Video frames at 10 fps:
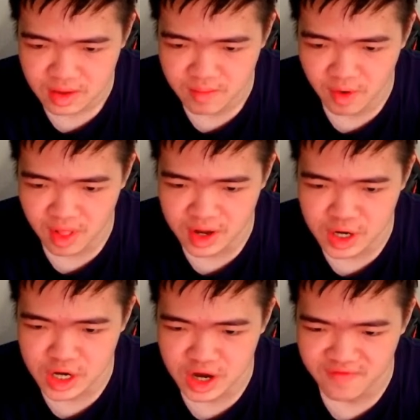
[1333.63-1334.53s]
More like
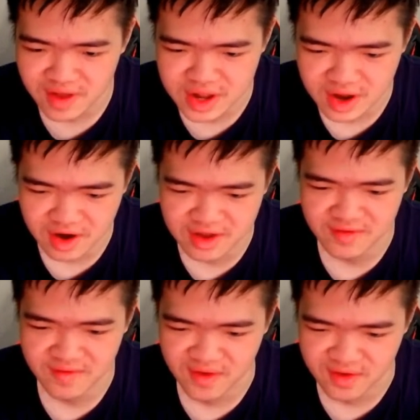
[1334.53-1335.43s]
JJ flexing on us
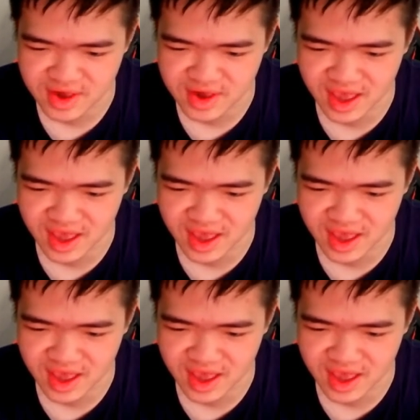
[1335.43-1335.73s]
reviews.